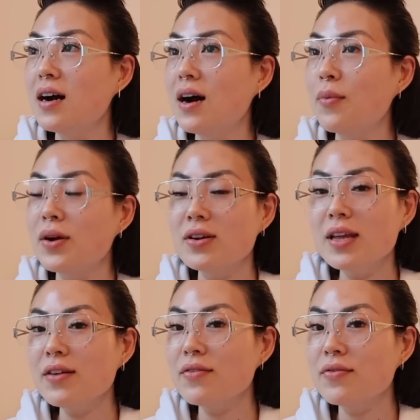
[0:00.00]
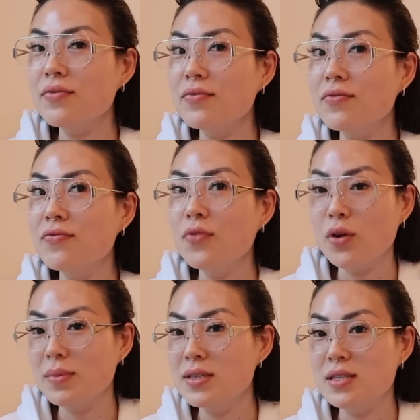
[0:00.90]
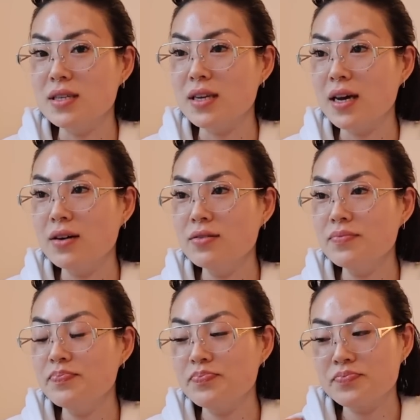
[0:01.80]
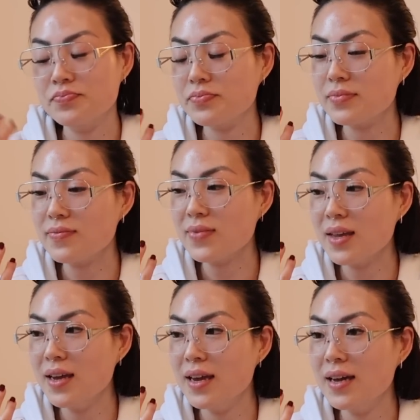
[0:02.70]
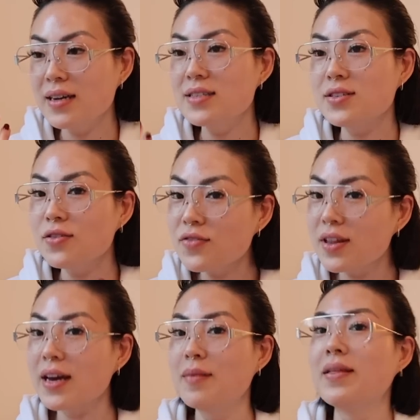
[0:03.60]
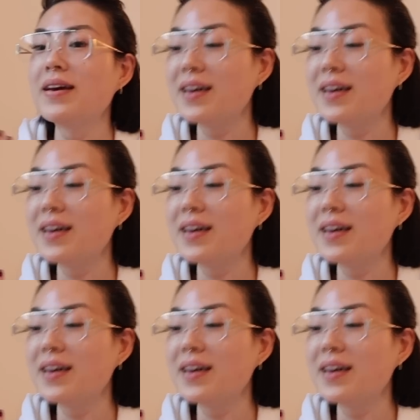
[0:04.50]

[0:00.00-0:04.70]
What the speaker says: we're like 4 months in now, and I still feel like I'm like